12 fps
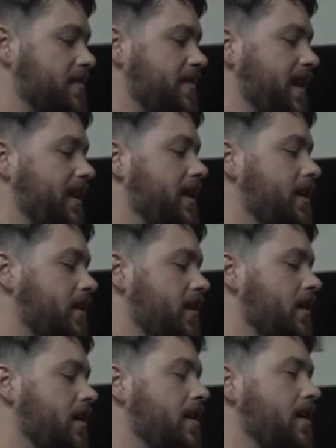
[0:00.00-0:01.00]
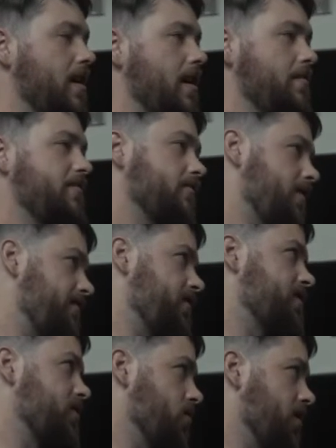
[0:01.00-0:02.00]
some of that later um, for
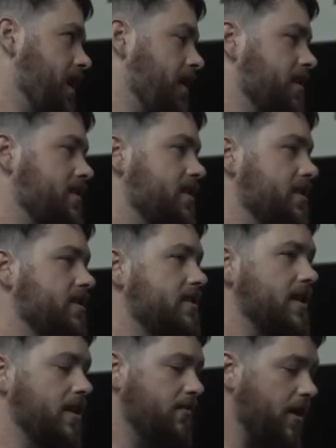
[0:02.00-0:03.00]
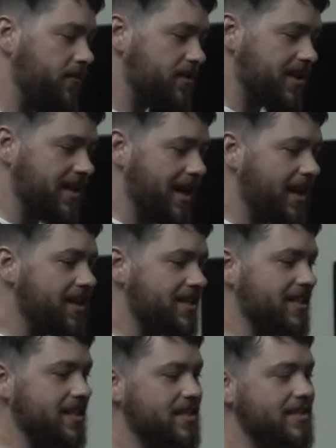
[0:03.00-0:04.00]
reference or analysis. And reference and
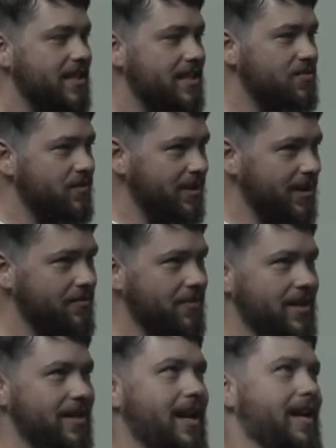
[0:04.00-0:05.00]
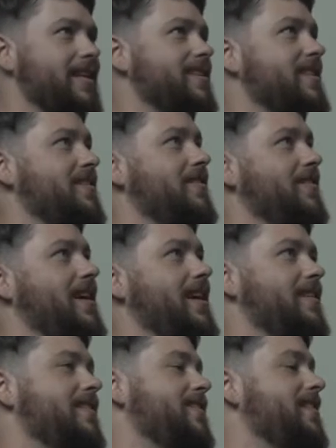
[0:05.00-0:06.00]
analysis is really what I consider
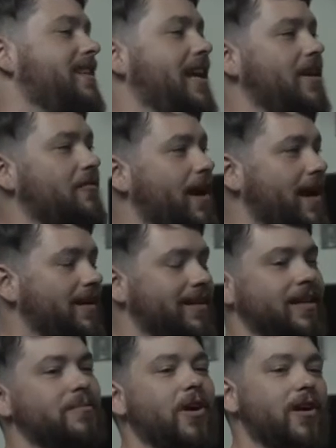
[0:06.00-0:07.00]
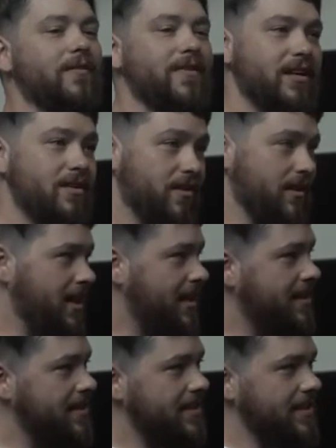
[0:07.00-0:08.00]
like the data wrangling part of it. You
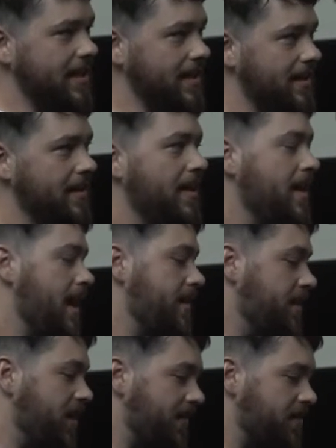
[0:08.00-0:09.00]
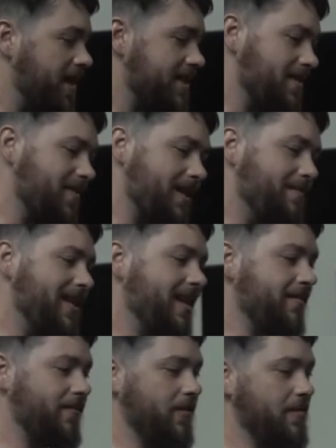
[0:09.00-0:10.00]
collect this data, and then you have to make something
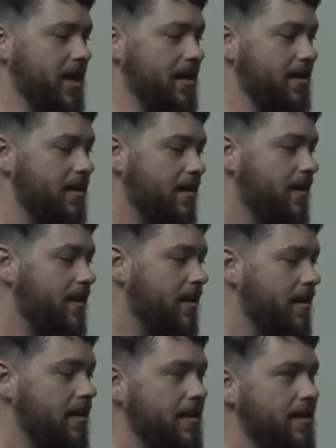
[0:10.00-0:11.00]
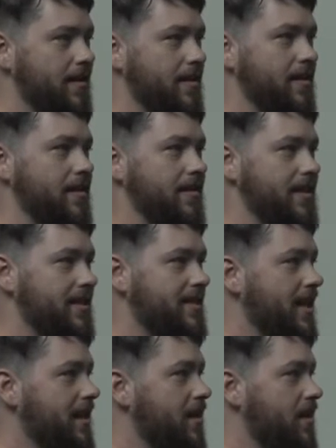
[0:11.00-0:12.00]
meaningful about it. And these
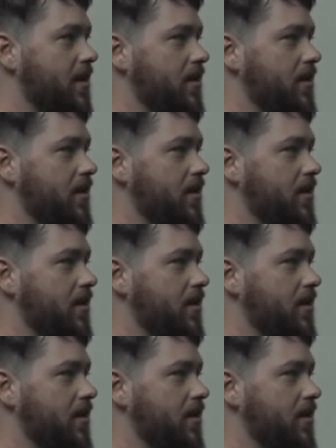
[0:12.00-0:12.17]
data